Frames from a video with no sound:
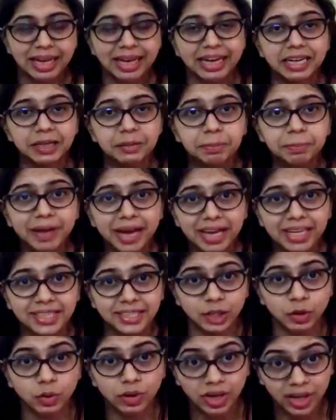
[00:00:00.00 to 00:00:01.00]
It
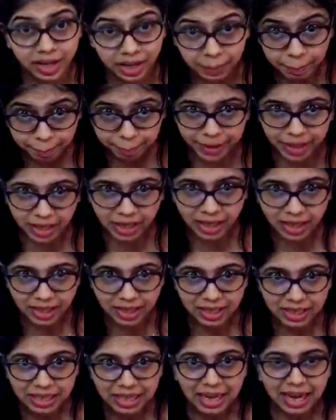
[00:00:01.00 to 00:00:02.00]
makes you crippled
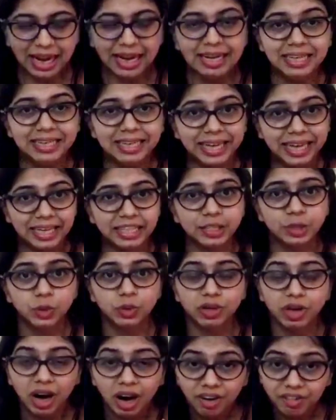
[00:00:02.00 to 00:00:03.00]
and takes
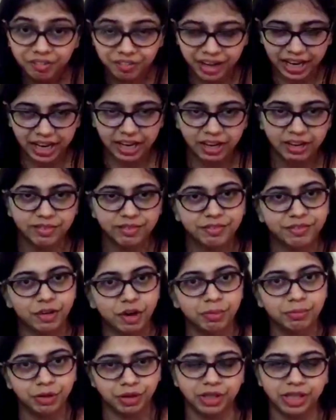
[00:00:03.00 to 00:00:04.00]
you away
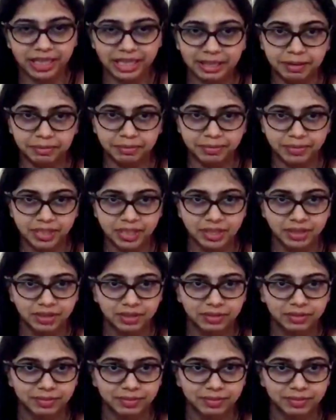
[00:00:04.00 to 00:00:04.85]
from your dreams.